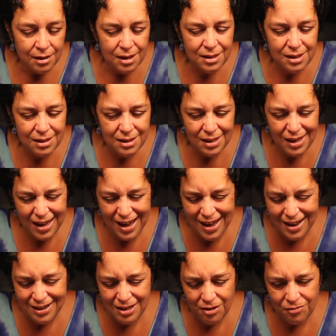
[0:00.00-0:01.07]
This is the
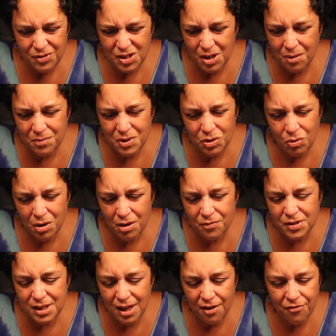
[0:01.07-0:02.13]
end of some sort
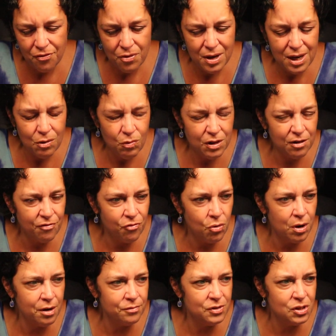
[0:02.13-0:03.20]
of suffering with the
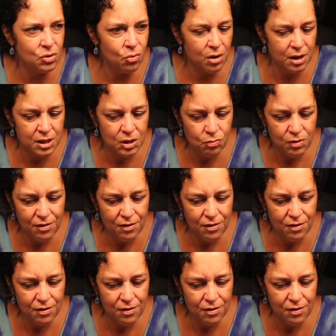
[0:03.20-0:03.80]
Four of Swords